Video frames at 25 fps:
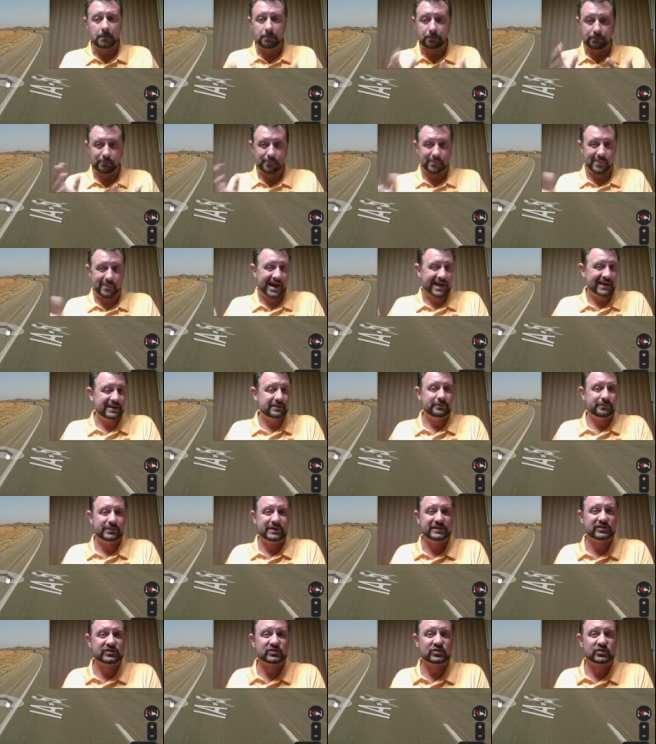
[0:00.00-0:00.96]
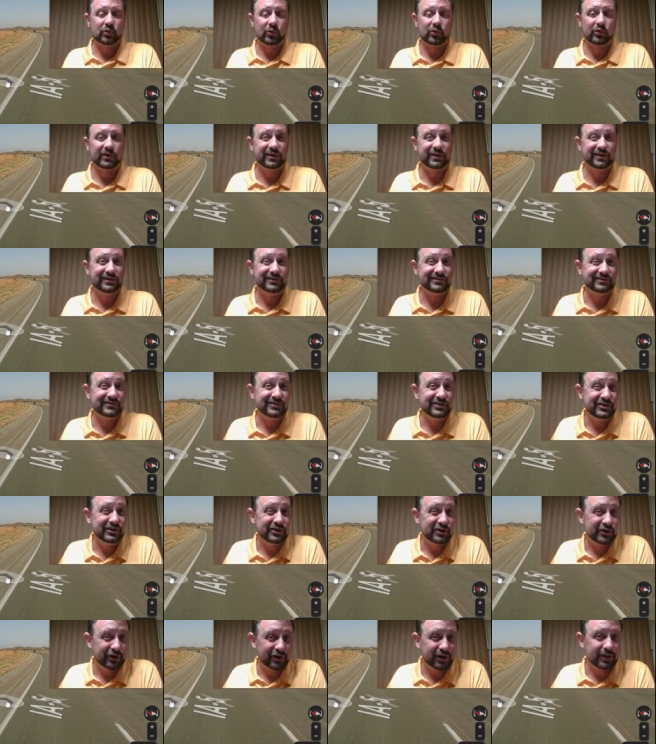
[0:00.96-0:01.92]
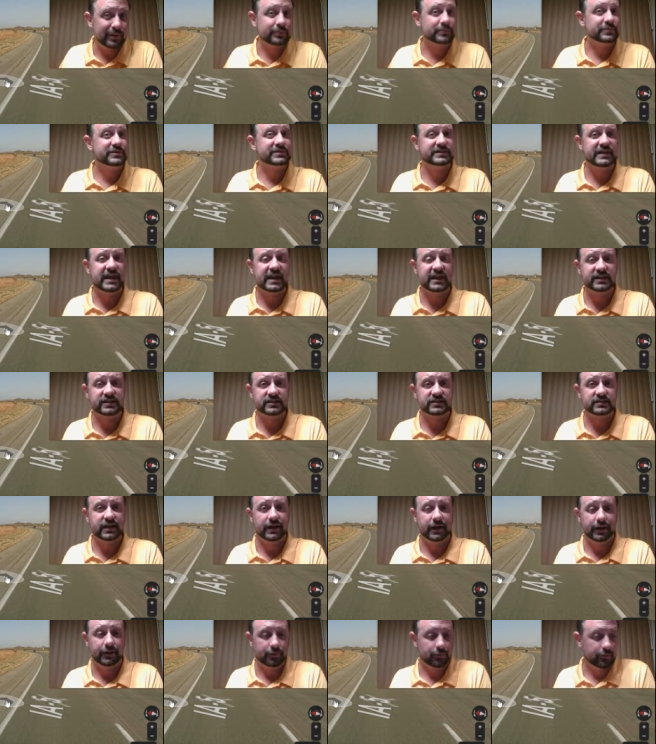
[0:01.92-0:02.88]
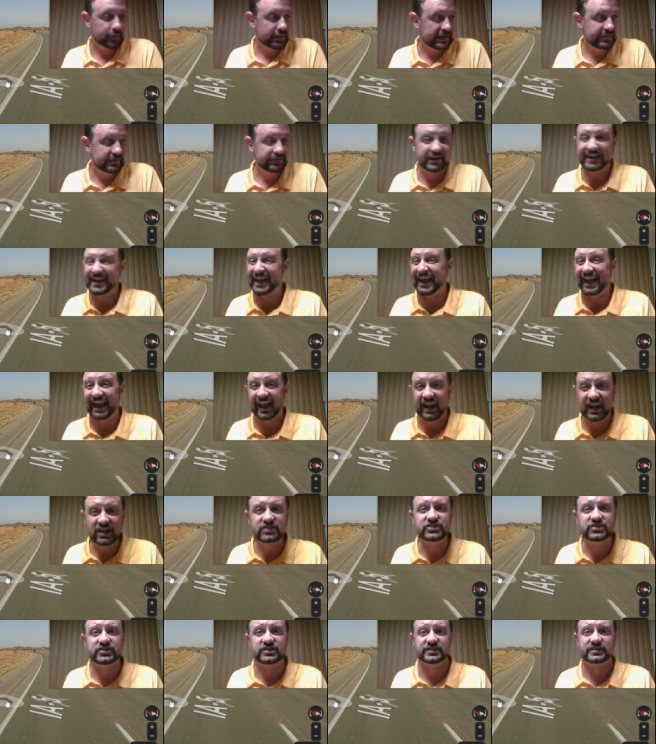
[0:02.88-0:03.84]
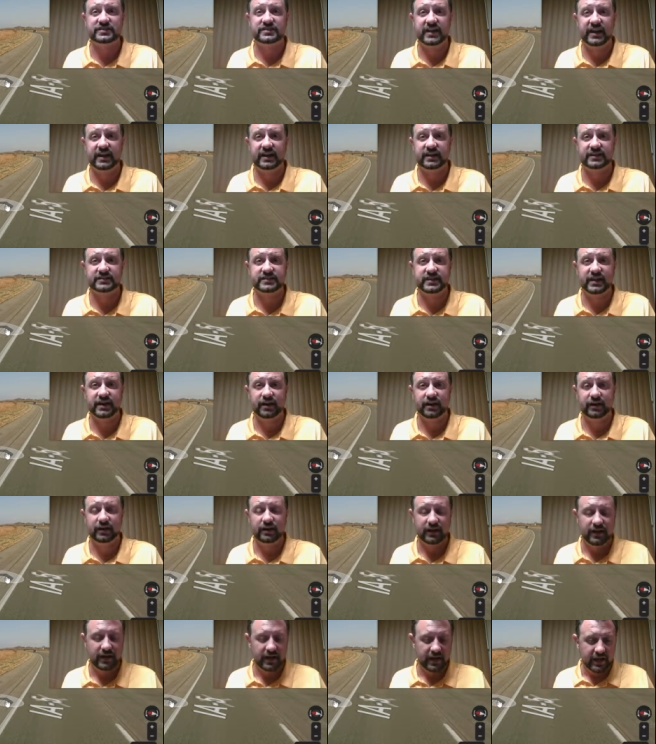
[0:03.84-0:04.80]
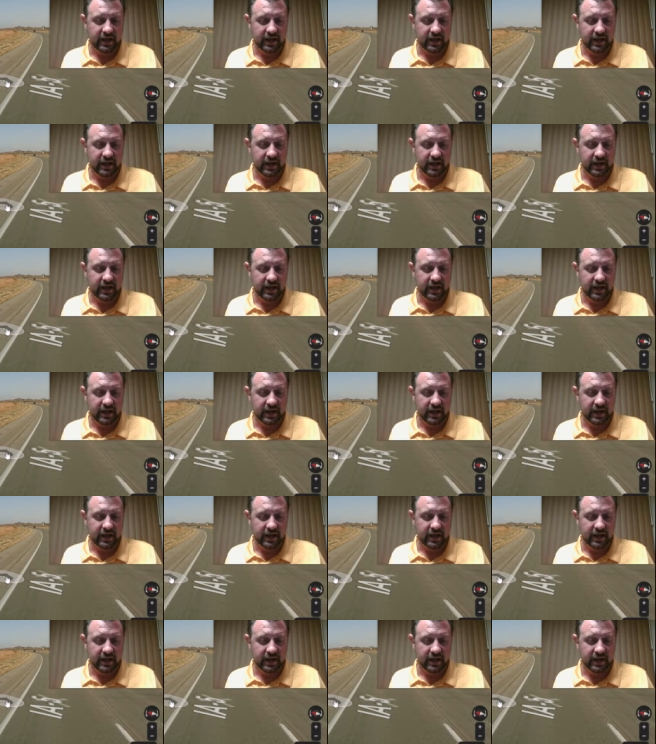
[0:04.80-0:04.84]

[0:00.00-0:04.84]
might be stored in Europe's data center or even Asia's data center,